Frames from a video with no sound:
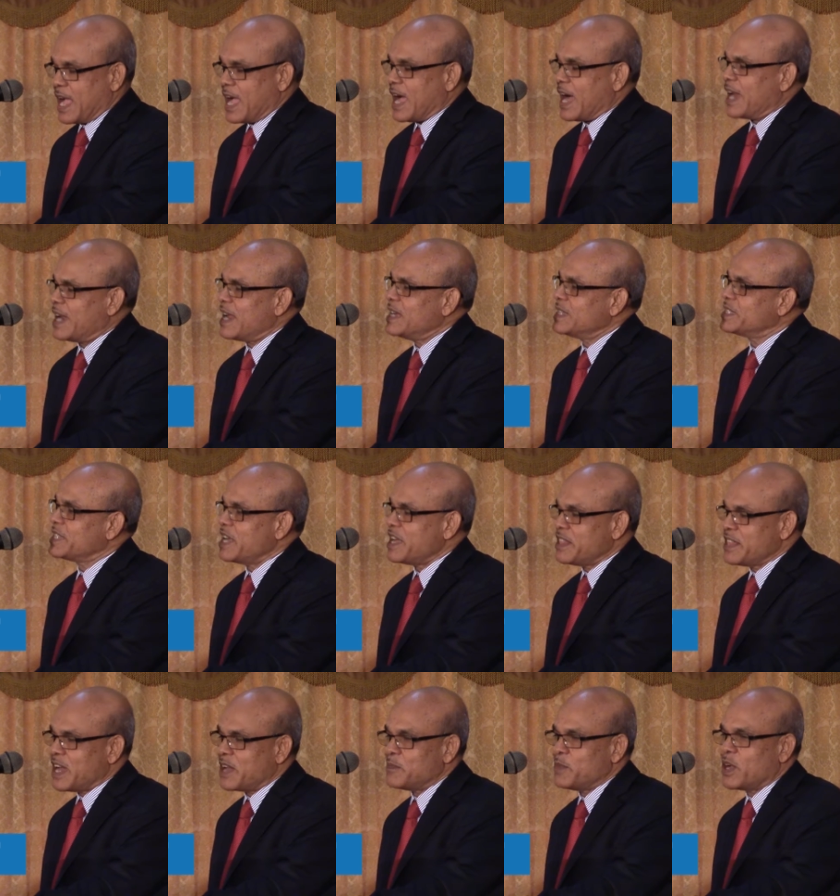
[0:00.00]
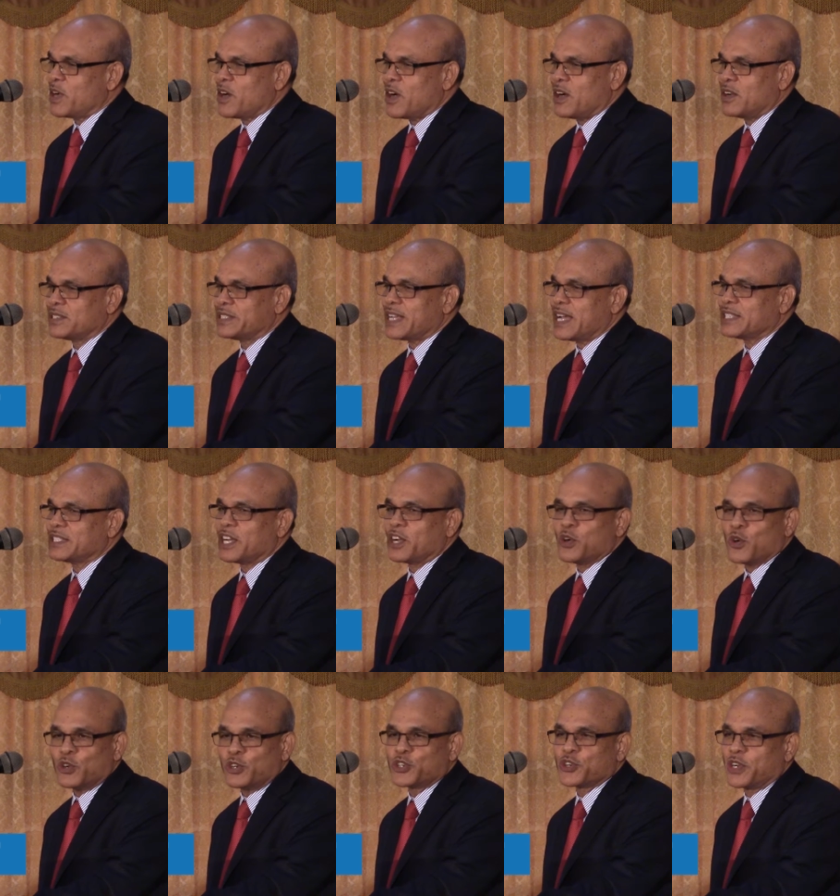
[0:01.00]
And I say that because as a
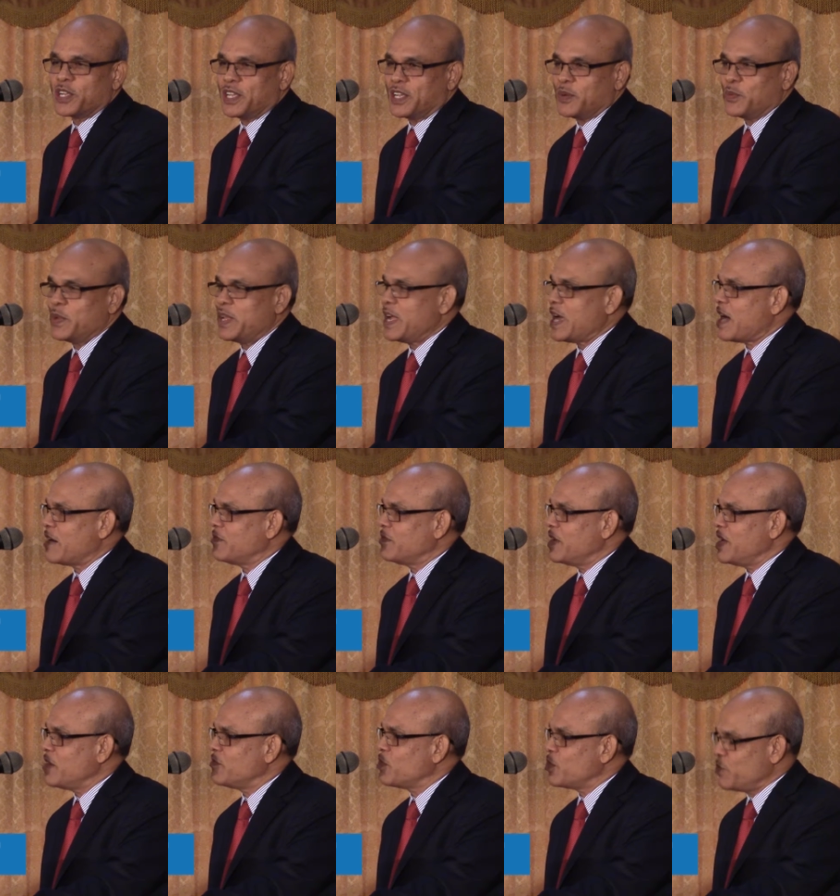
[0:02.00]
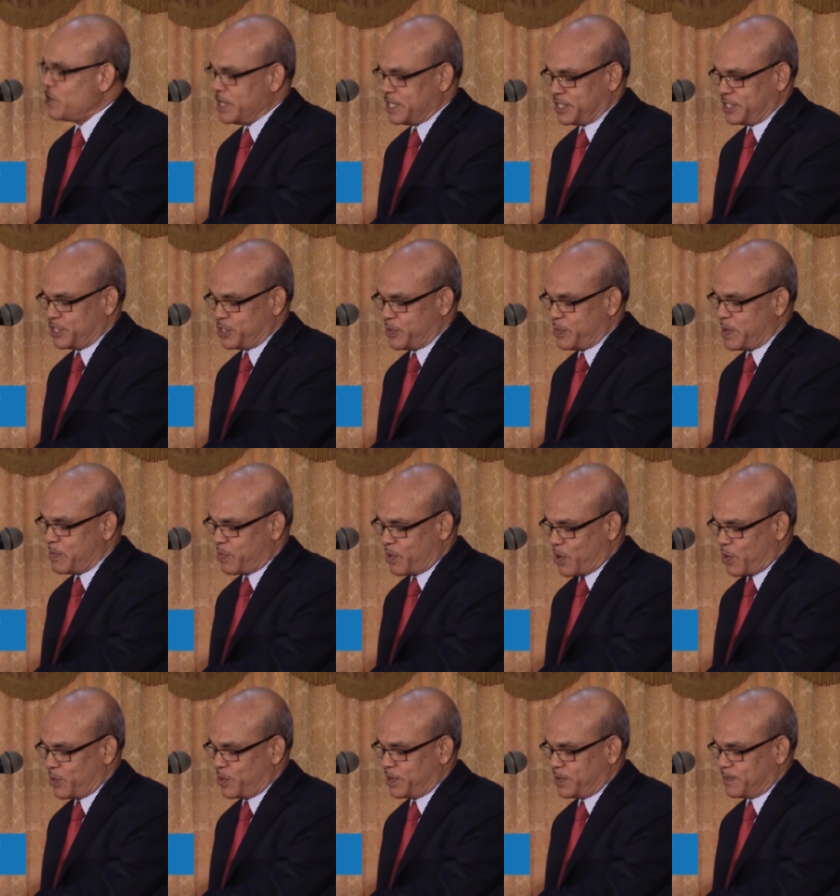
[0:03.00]
country we have every reason to be
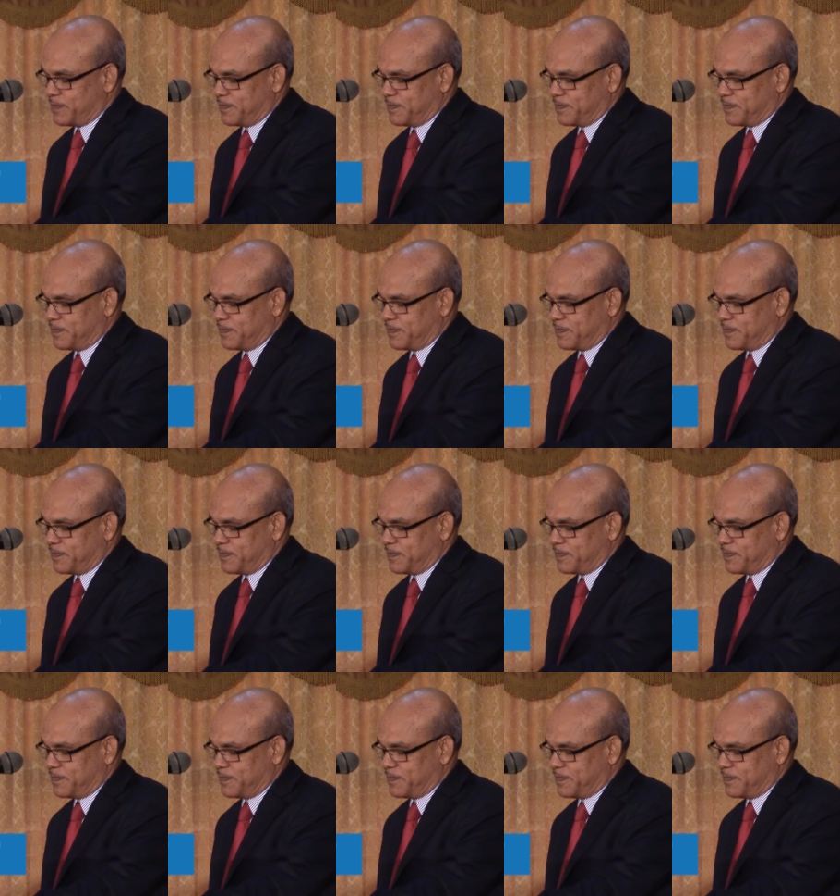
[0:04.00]
proud.